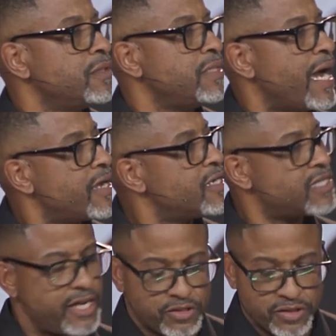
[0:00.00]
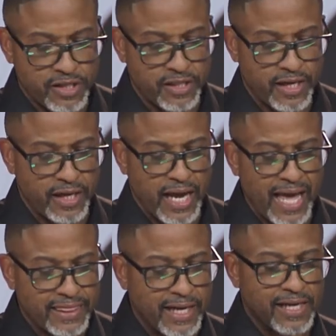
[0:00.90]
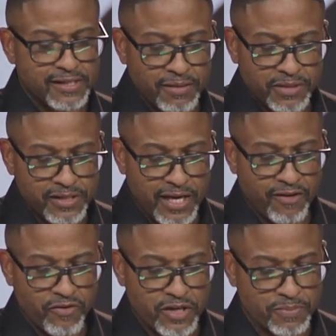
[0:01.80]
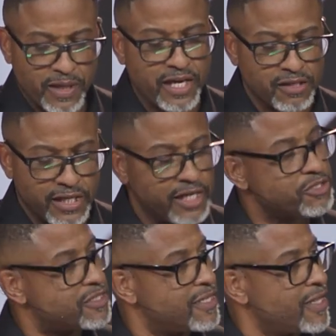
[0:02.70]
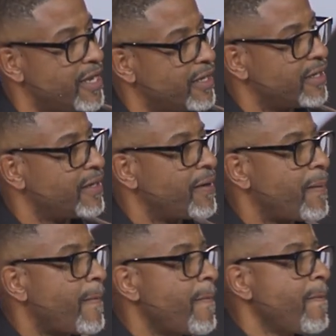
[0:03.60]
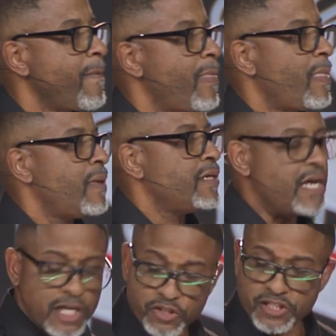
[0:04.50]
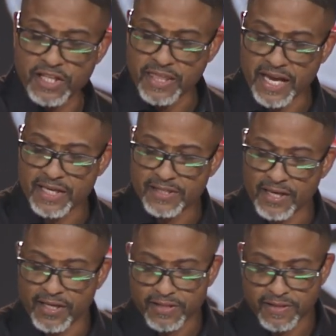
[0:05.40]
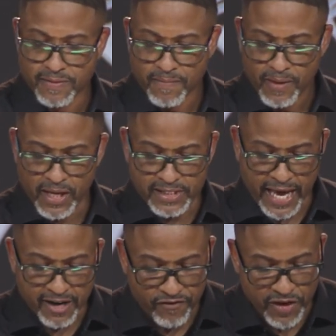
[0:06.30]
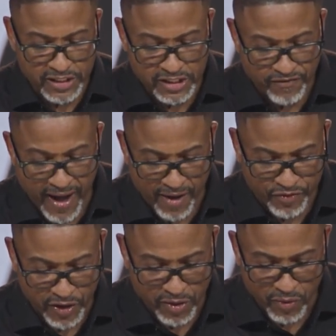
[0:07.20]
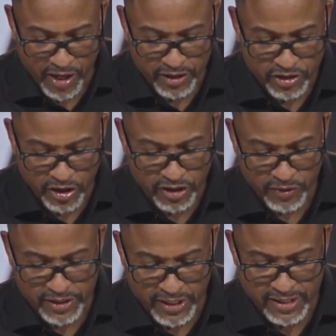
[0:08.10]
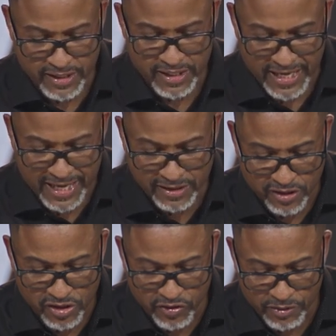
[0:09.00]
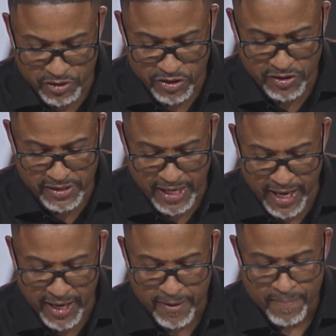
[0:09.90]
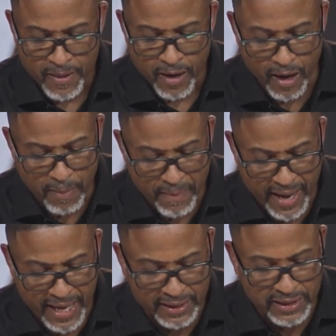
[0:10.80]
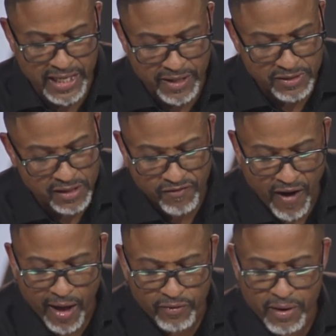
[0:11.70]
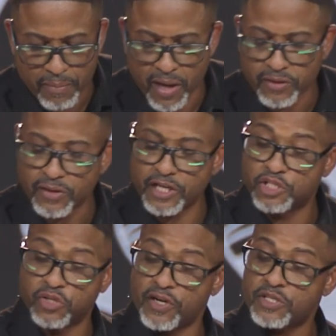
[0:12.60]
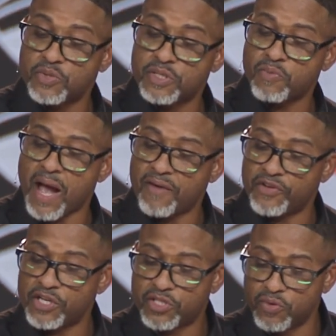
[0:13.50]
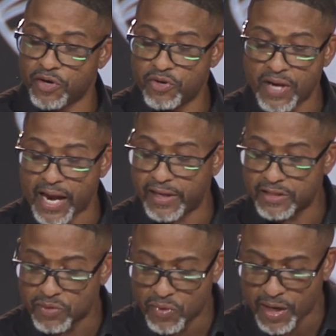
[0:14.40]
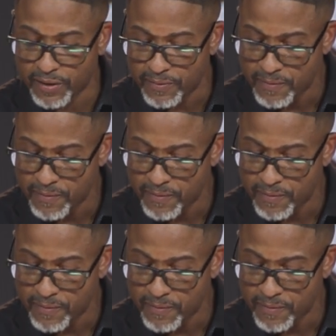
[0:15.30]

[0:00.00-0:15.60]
Now, here's the interesting thing. I think I skipped the second verse, but here's the interesting thing. The interesting thing is this is that Ephesians 5 31, 33 says this As the scriptures say, a man leaves his father and mother and is joined to his wife, and the two are united into one.